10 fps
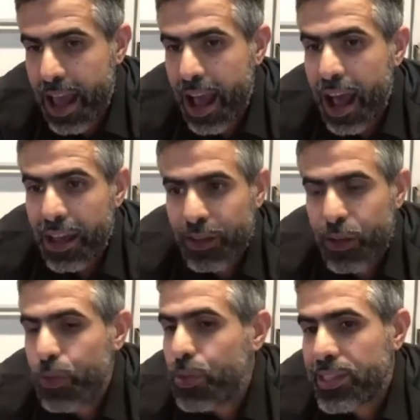Art
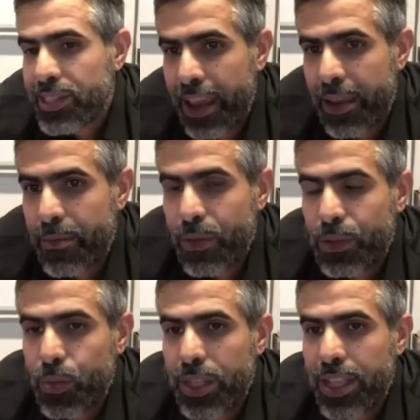do the same.
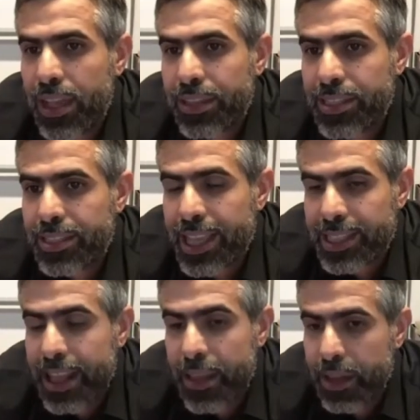Usually artist
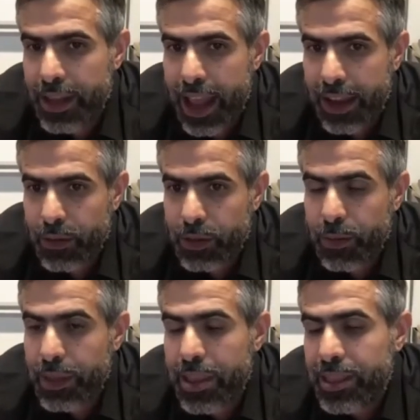has another language,
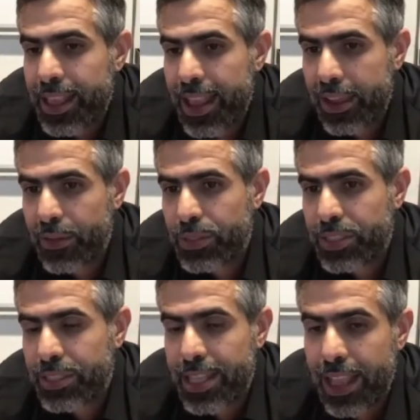but this
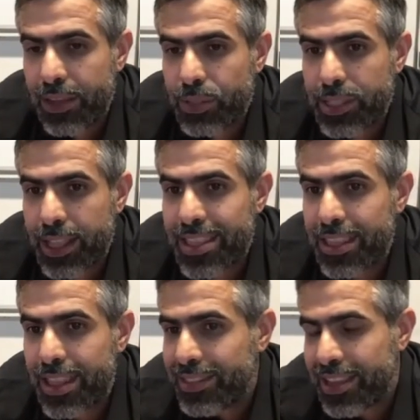language is the language that
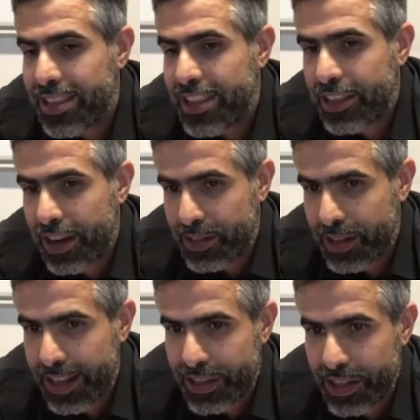doesn't need
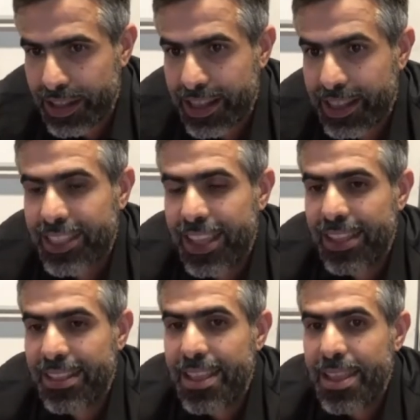translation. It
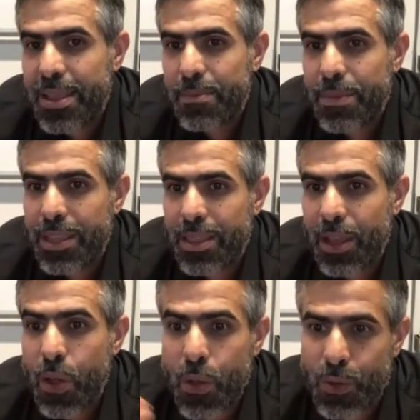can be the
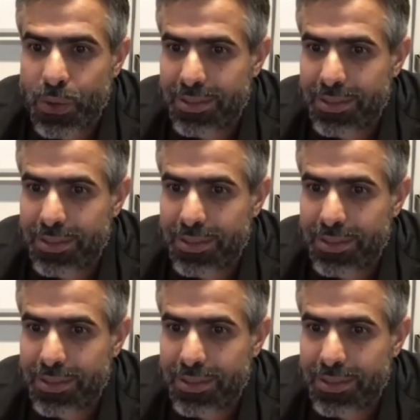code